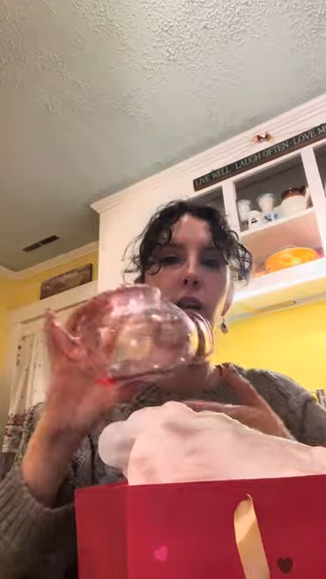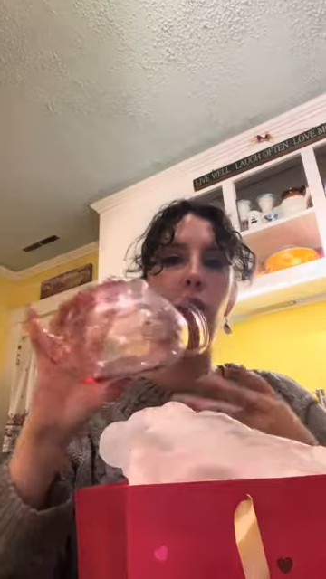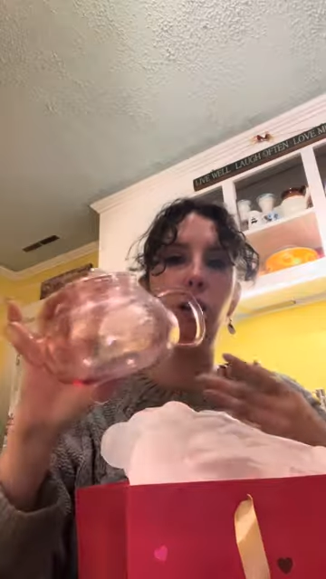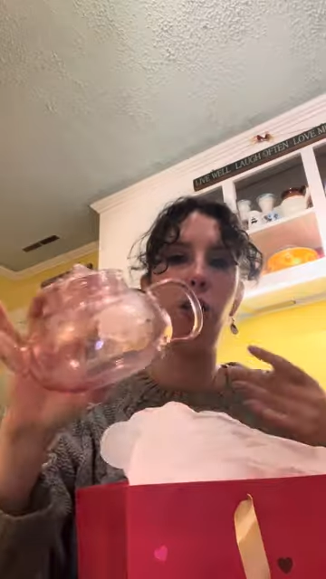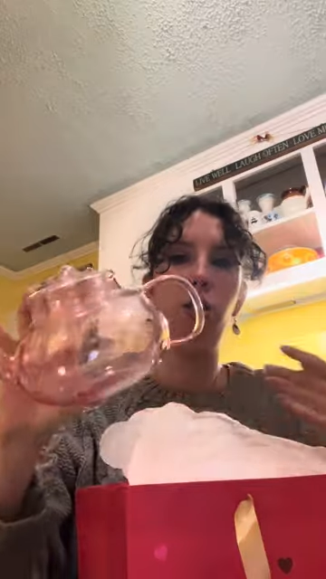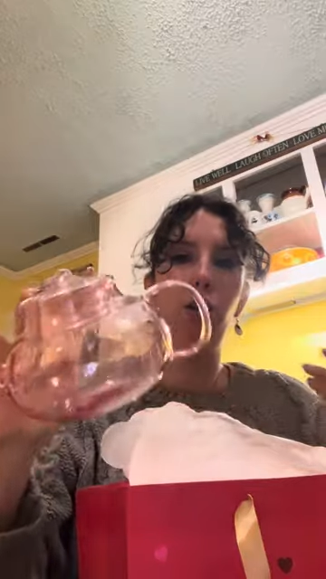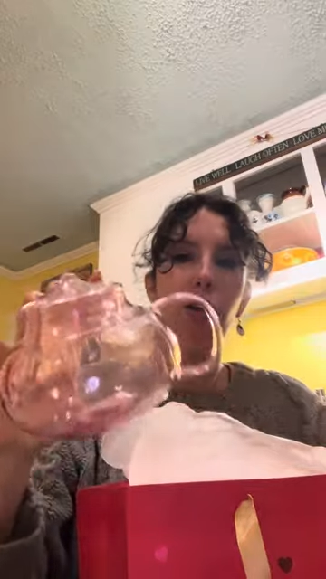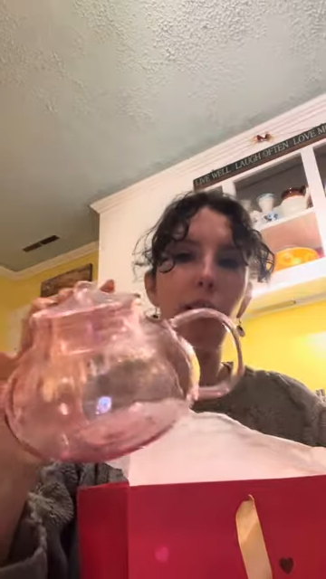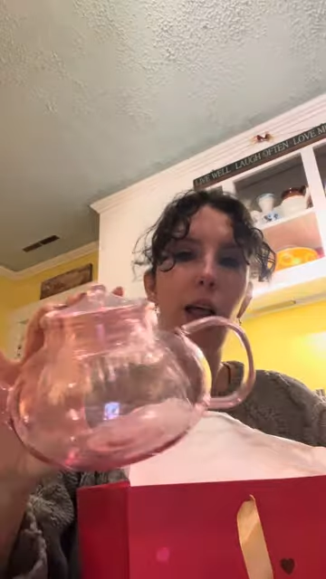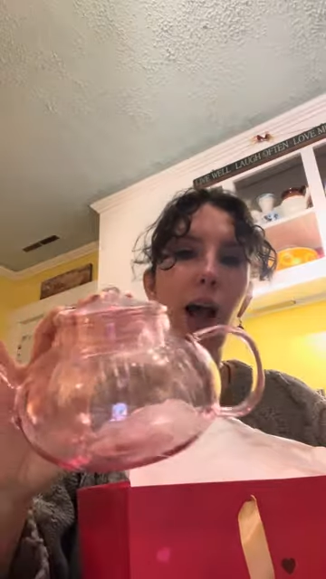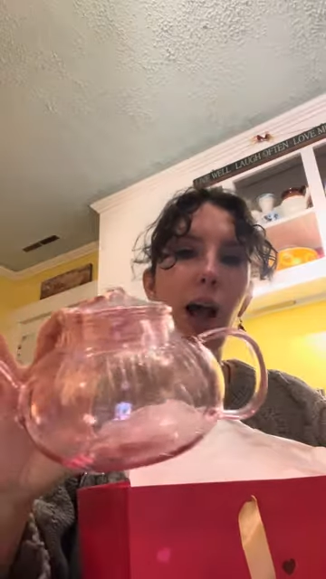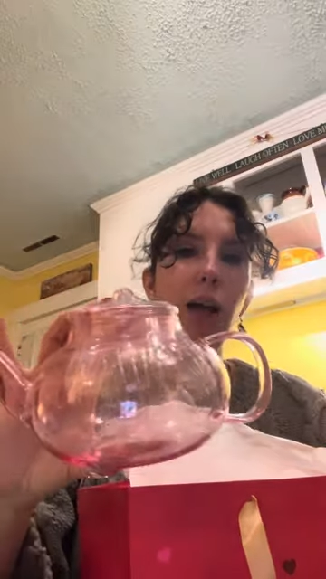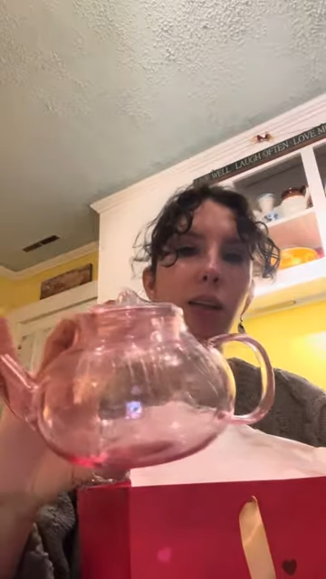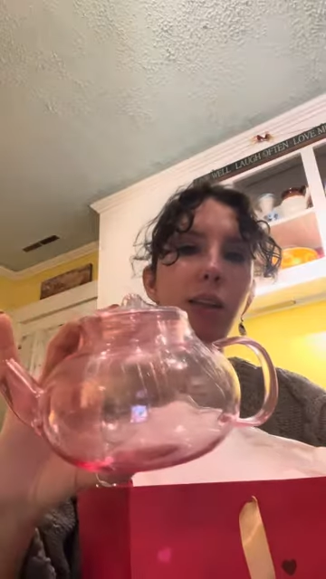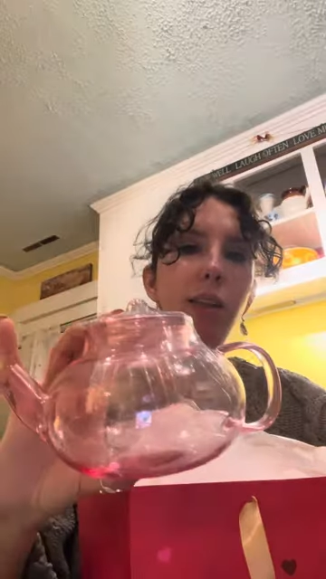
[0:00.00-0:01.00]
little
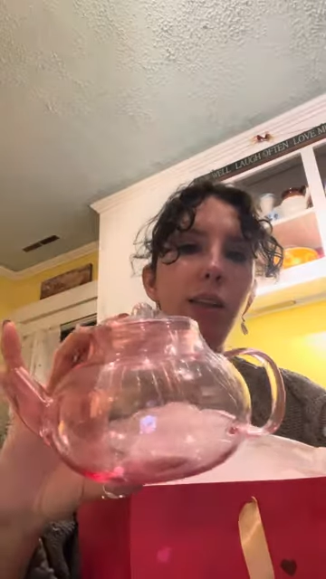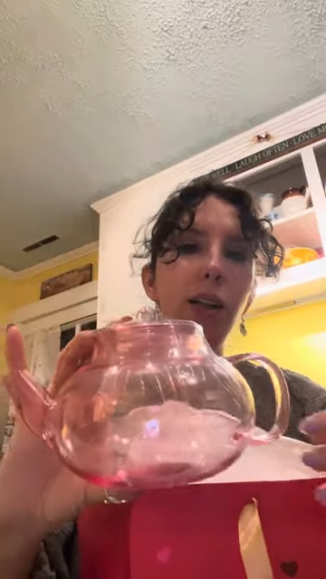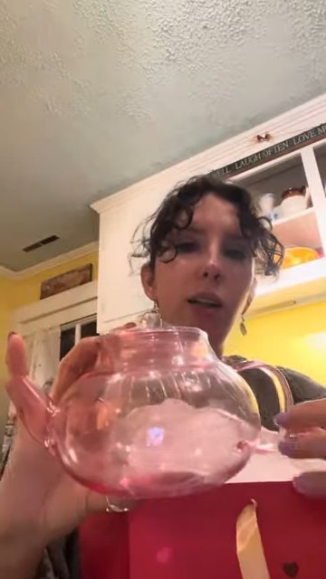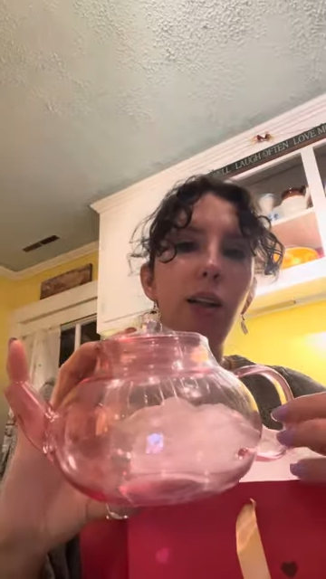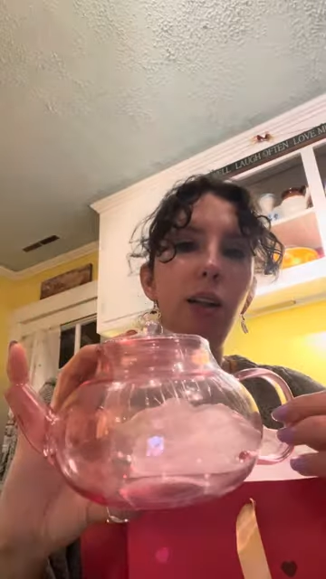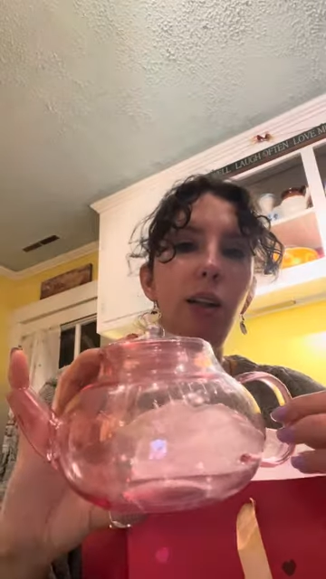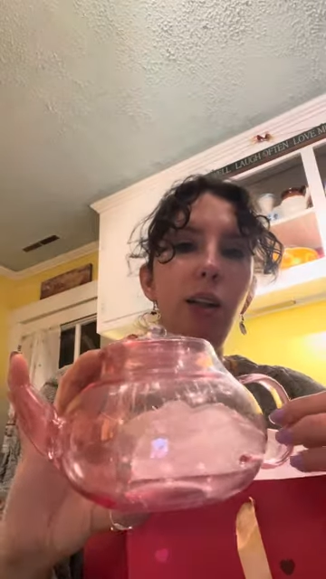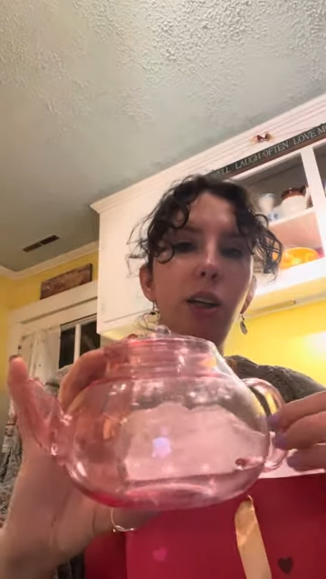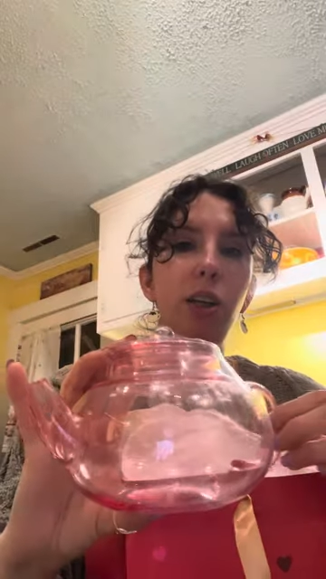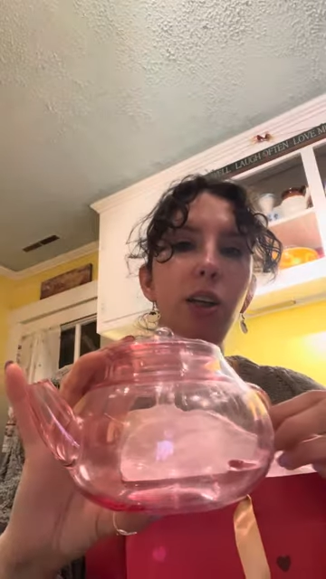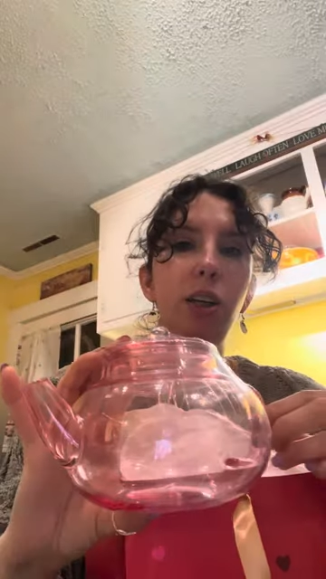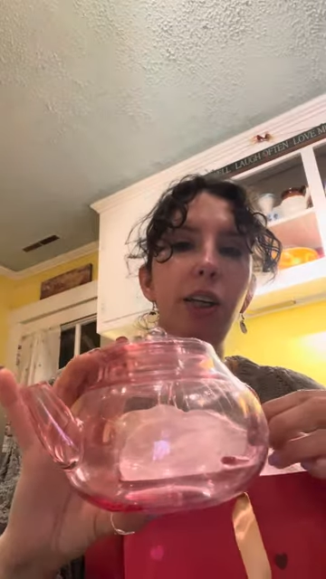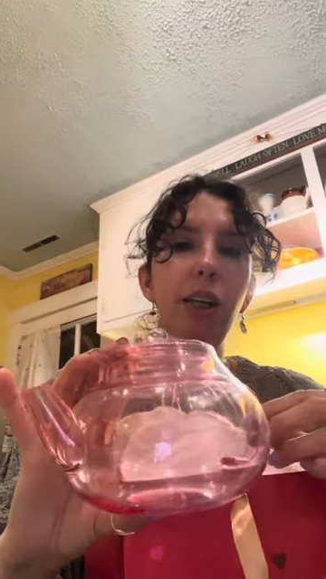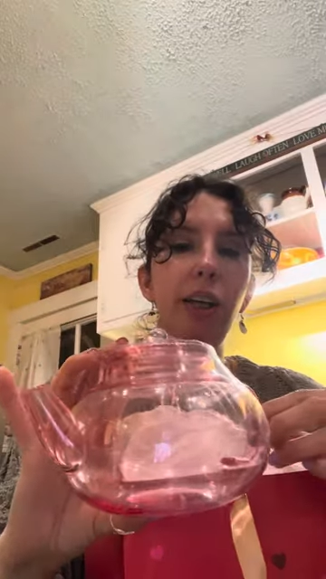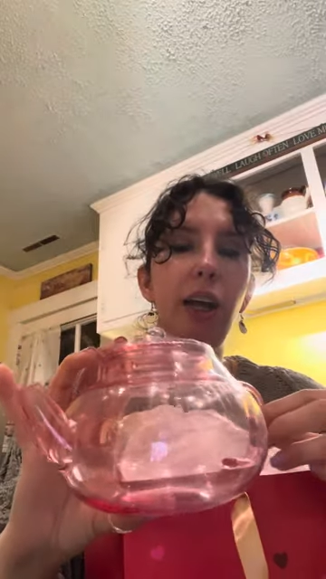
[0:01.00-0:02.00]
glass clear
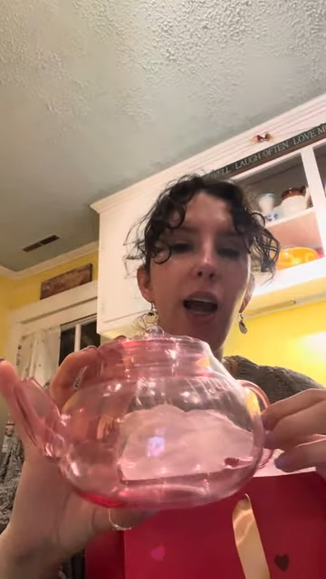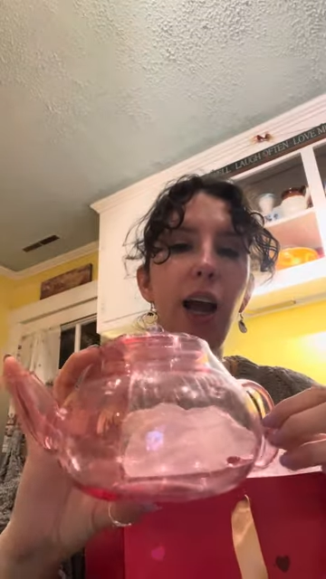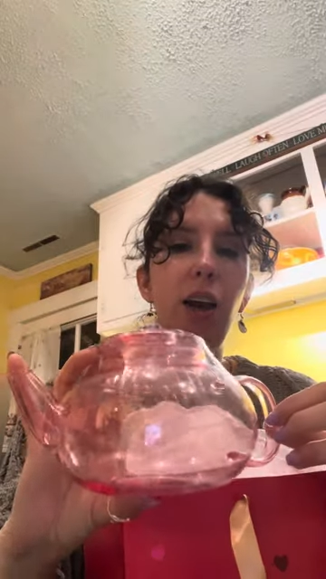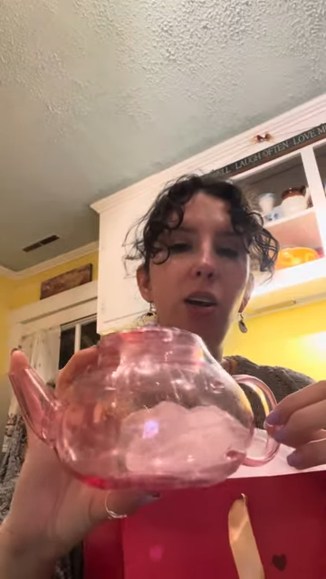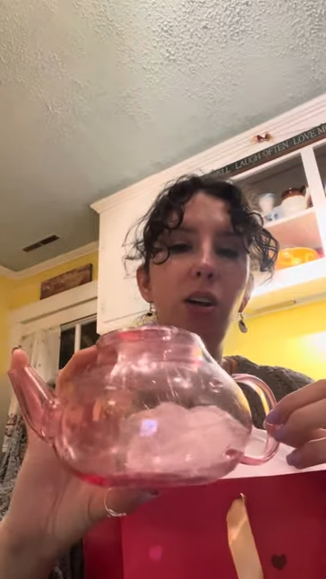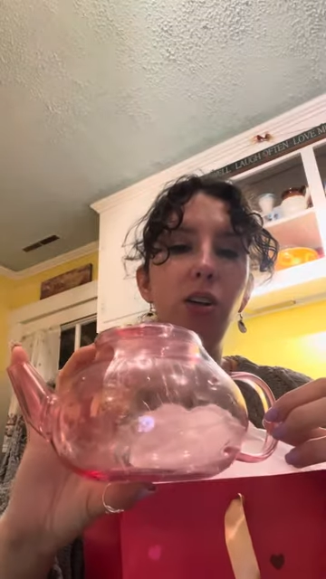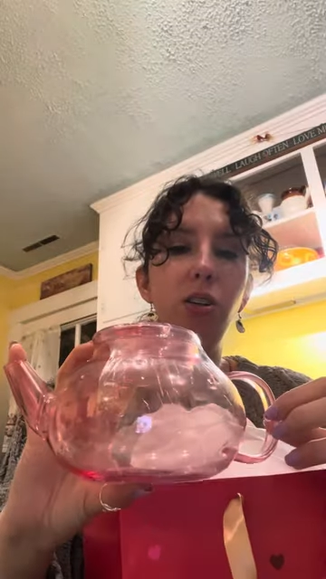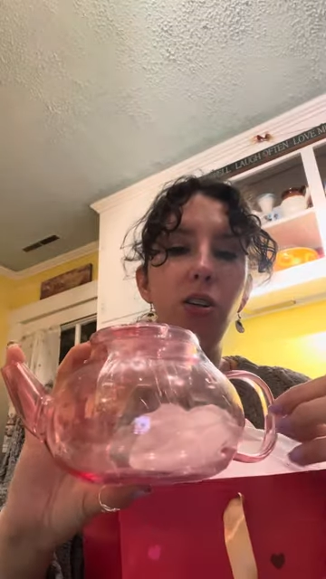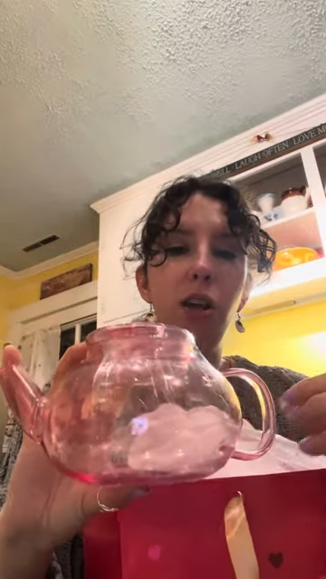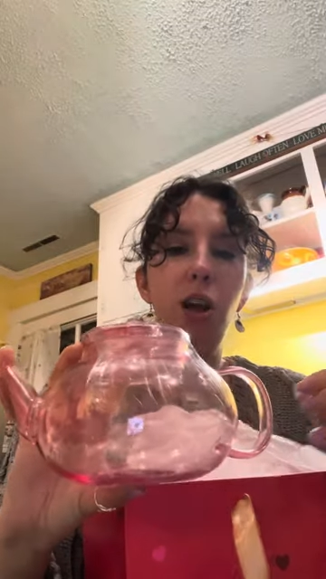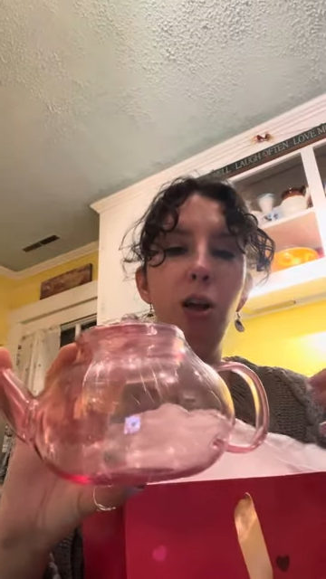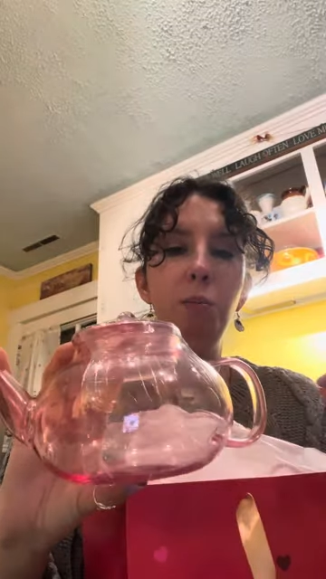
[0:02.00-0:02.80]
tea kettles.